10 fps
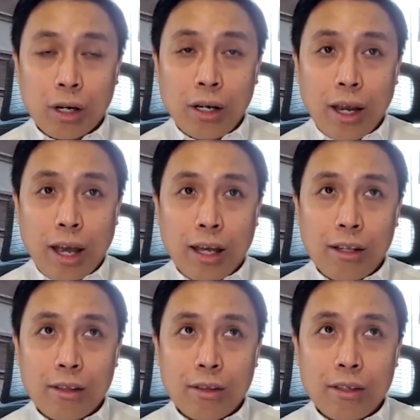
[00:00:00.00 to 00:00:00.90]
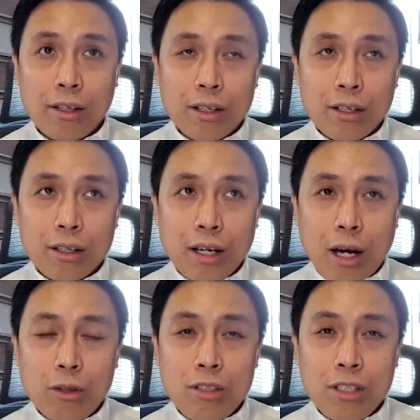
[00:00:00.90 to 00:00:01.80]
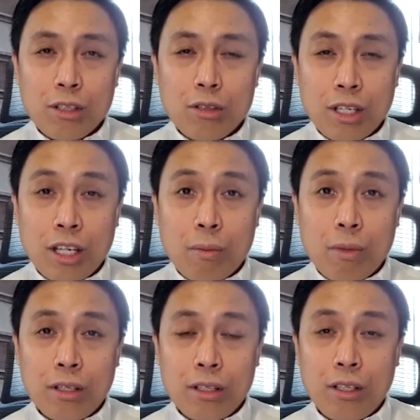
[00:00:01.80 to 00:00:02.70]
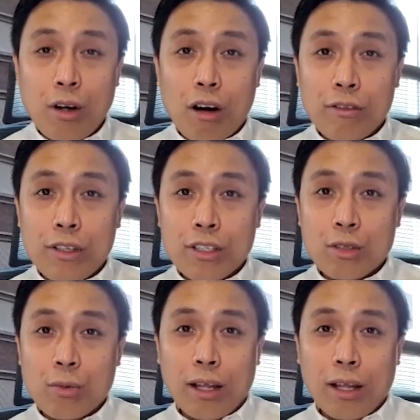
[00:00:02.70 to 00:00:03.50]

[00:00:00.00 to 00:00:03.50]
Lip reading: And how do you see the sustainability of this as well?